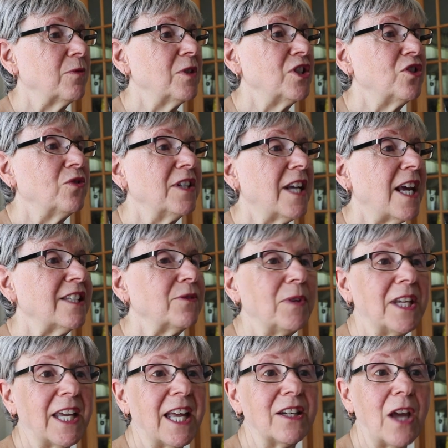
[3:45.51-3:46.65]
Wish you a nice
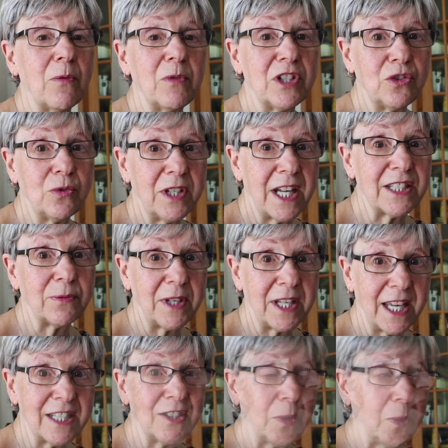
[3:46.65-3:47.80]
weekend. I wish you a nice
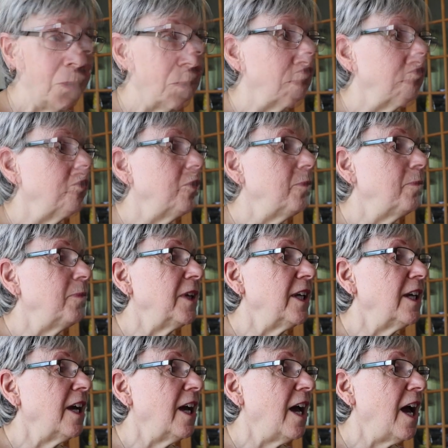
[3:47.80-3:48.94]
weekend too.
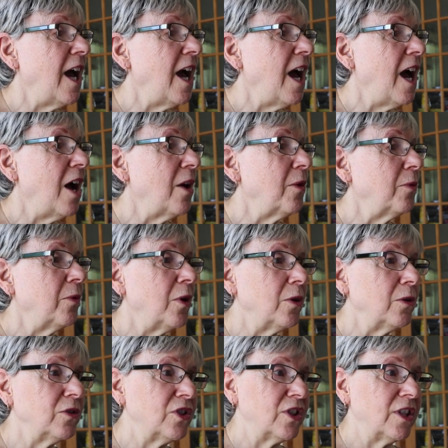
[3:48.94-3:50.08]
Ruby
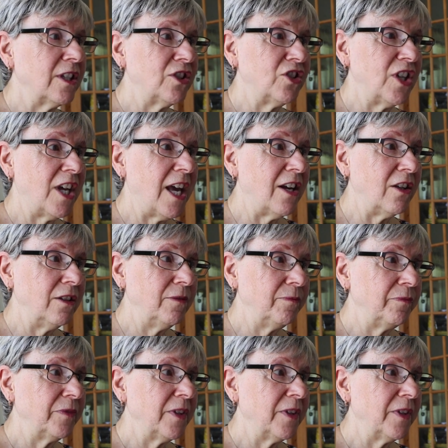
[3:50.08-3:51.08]
Haros channel.